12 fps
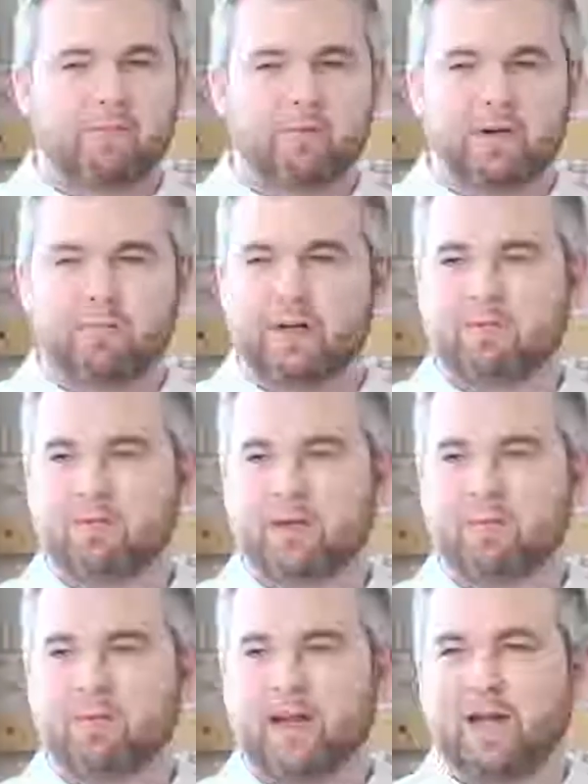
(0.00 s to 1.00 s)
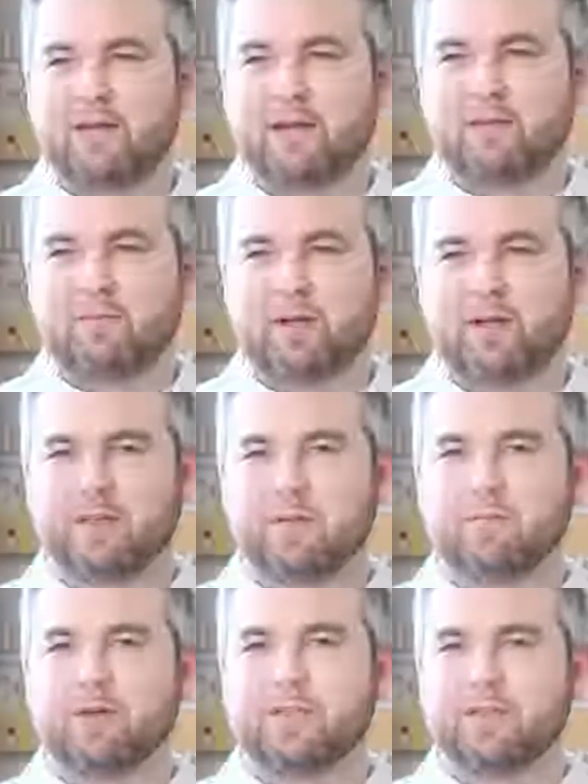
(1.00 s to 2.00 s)
We are mid-rebrand and we're at
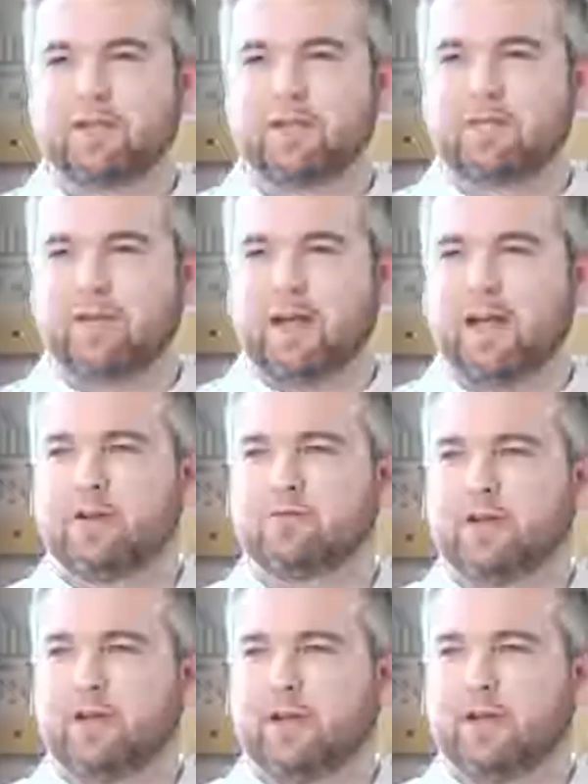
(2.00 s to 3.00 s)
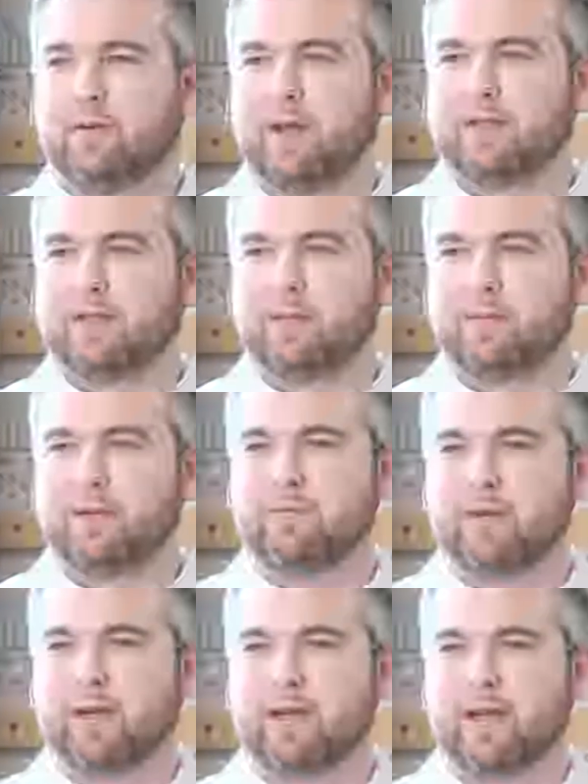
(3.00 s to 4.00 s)
the mercy of Android and iOS a little bit
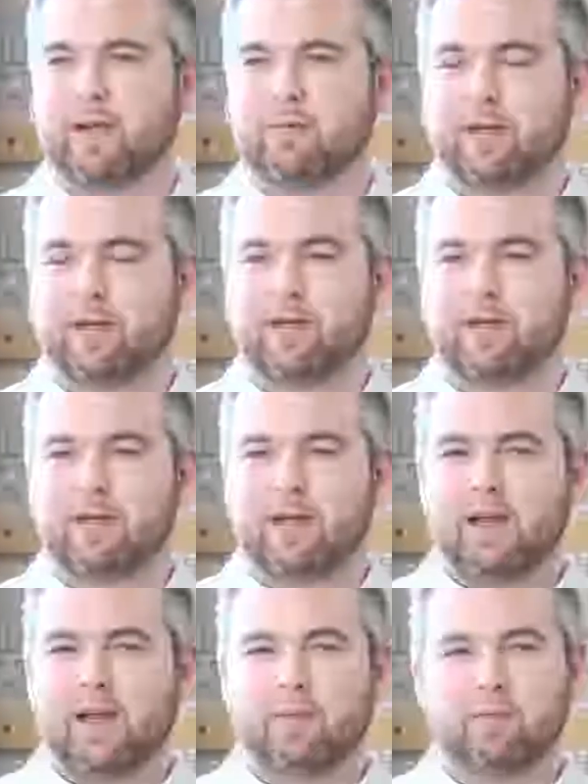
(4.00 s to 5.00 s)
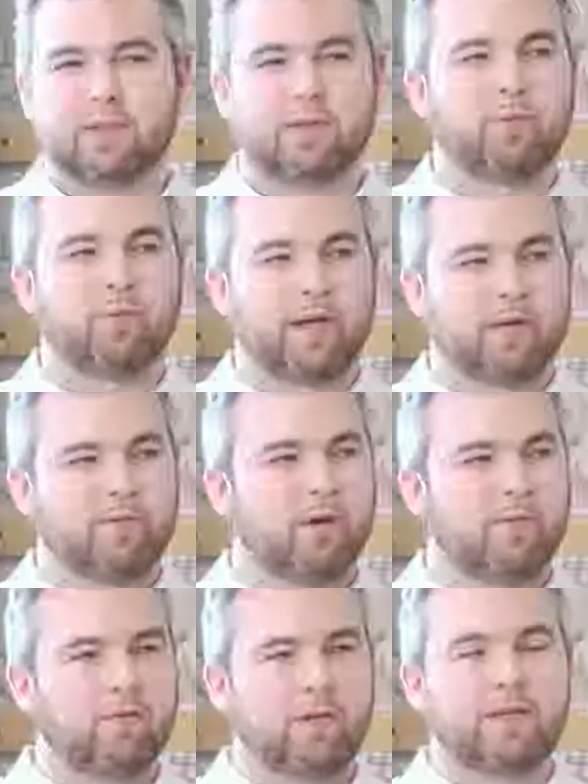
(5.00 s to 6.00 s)
right now, where we're still waiting
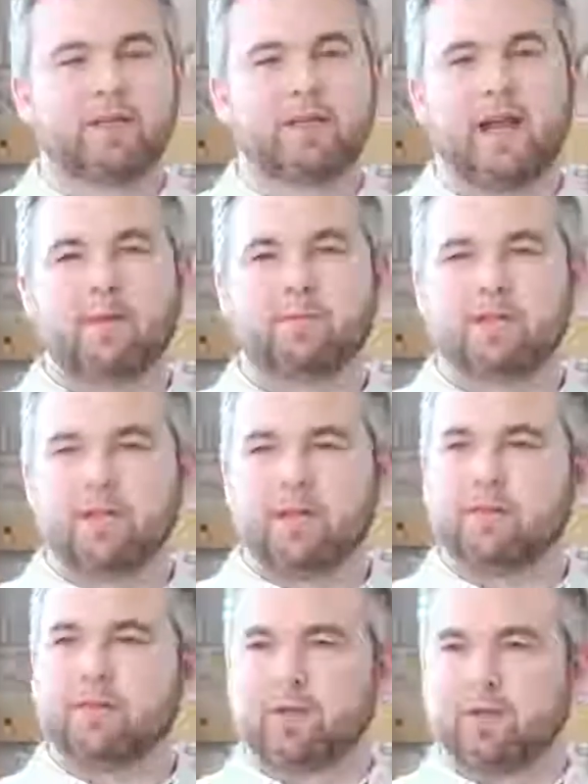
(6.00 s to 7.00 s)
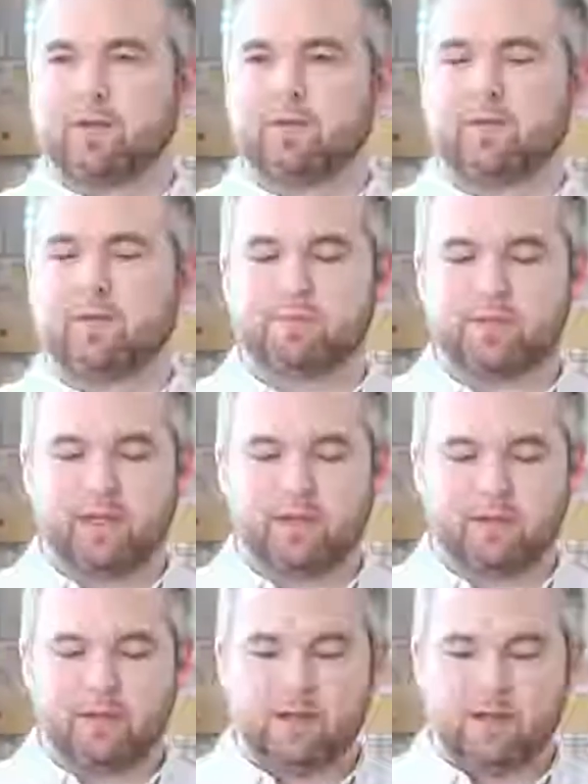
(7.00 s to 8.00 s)
for our release on the app side, but if you go to the website,